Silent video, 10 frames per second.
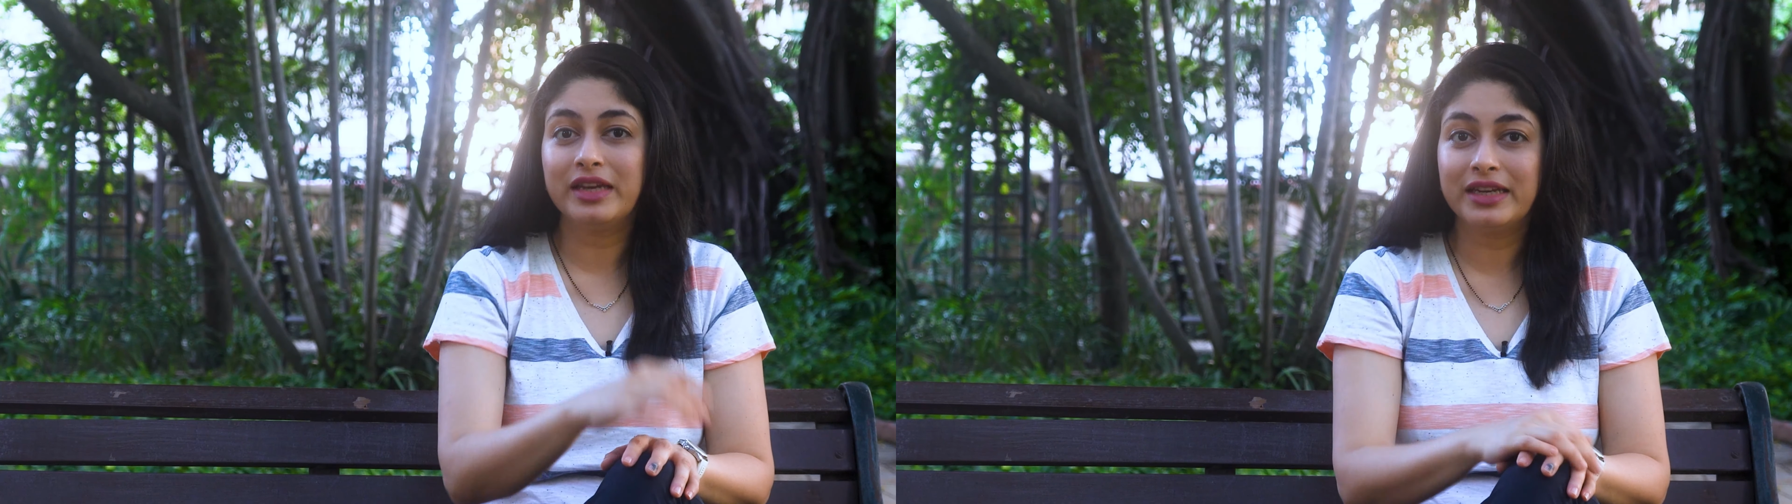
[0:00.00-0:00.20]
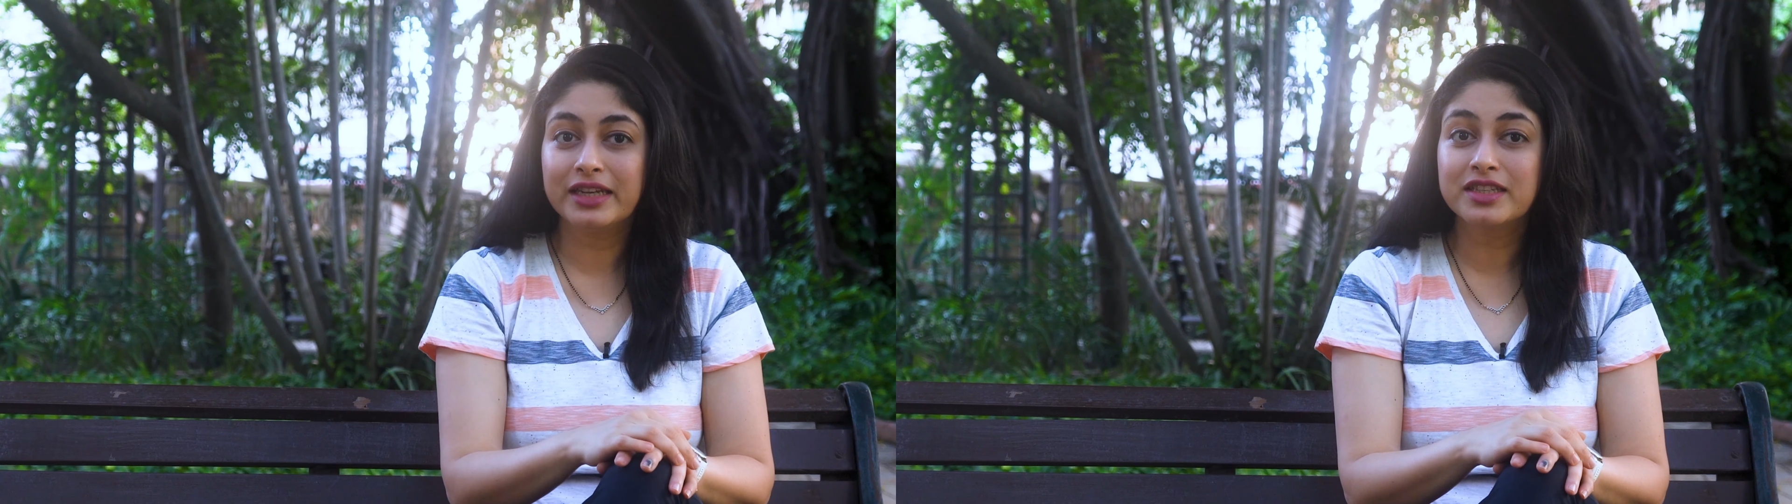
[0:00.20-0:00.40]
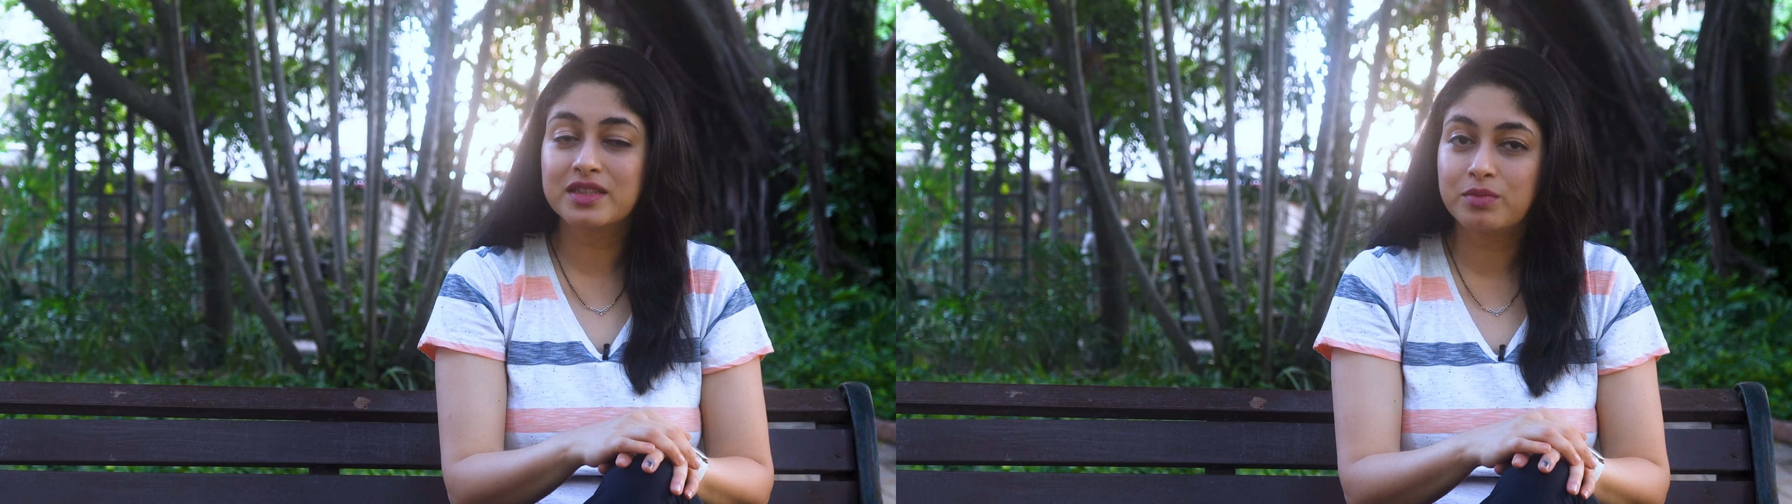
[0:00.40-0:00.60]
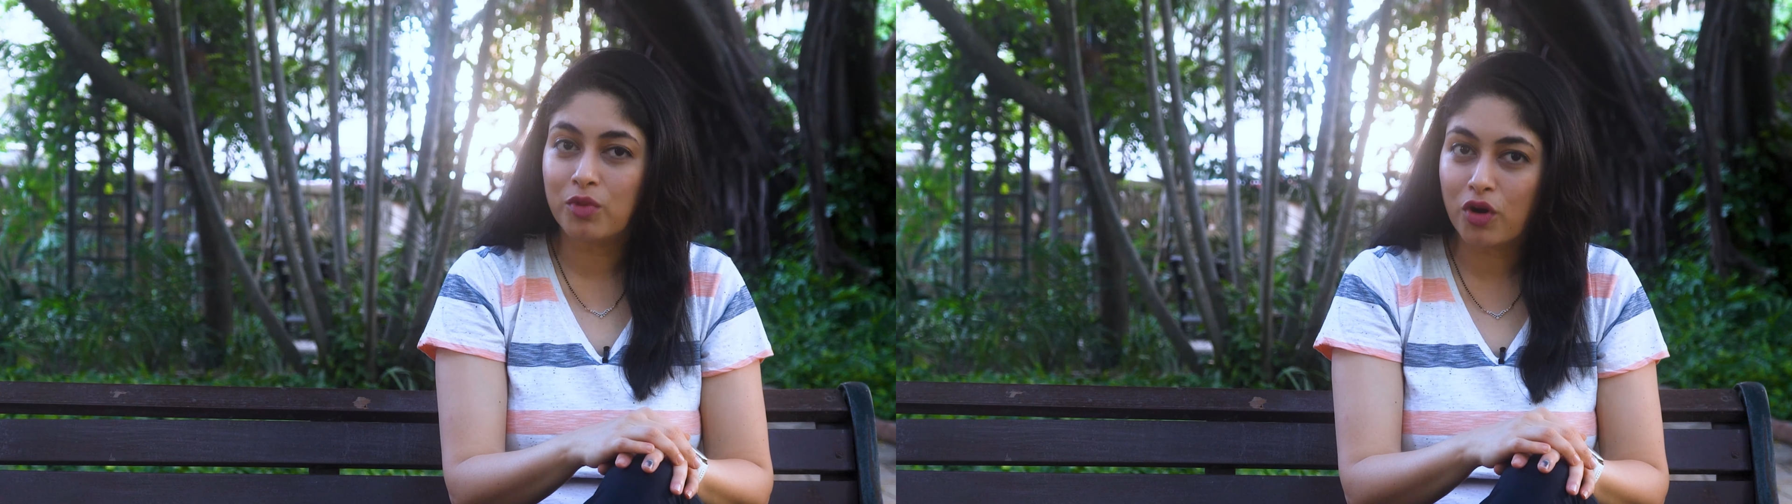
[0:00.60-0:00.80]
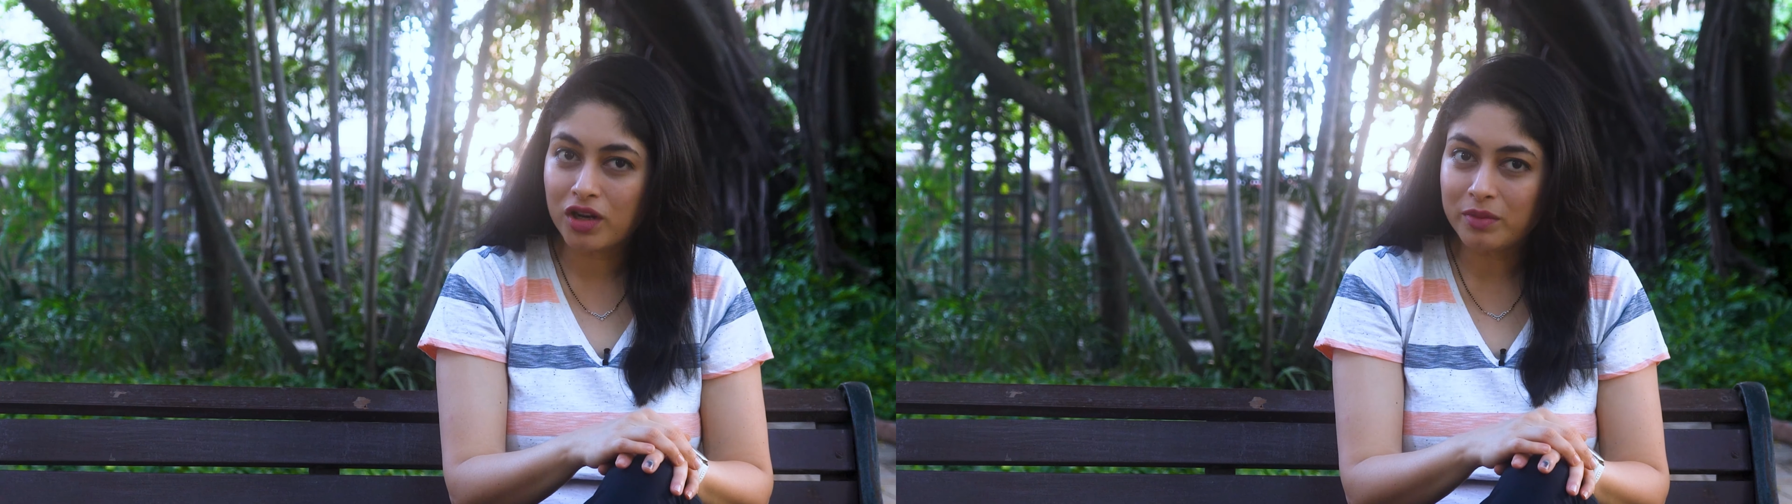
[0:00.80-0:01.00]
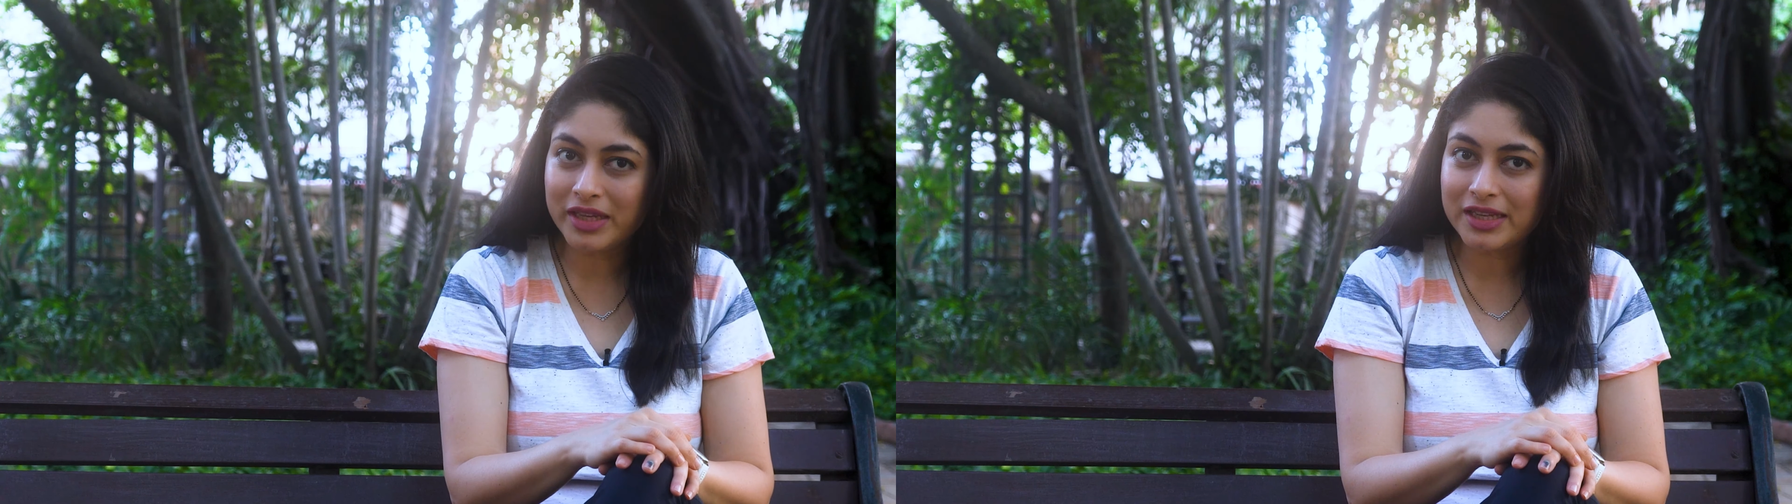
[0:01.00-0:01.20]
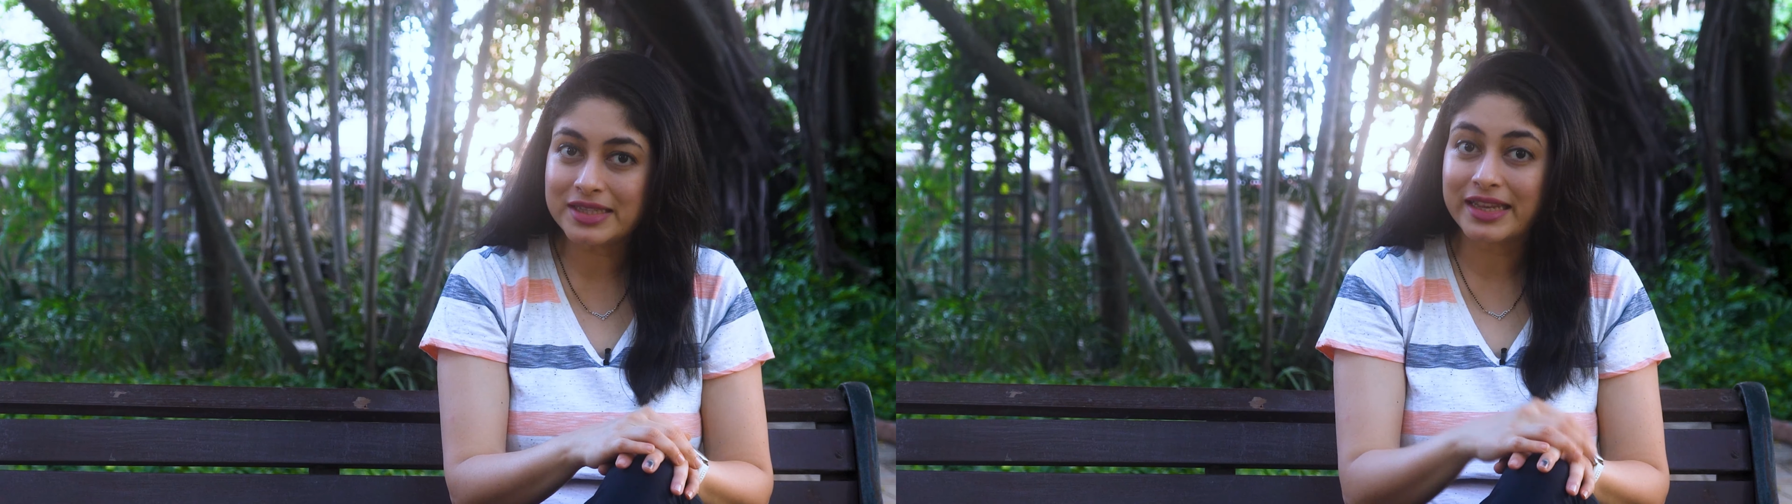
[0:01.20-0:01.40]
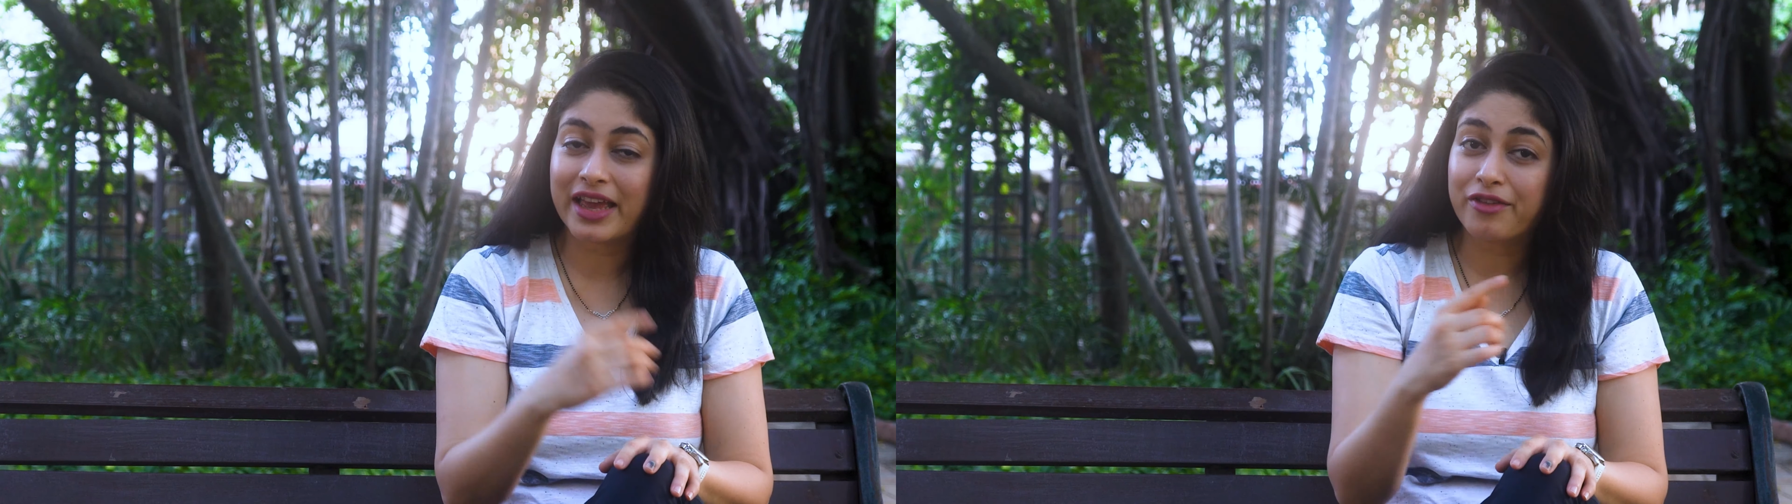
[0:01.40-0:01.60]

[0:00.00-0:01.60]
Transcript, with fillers: eating small meals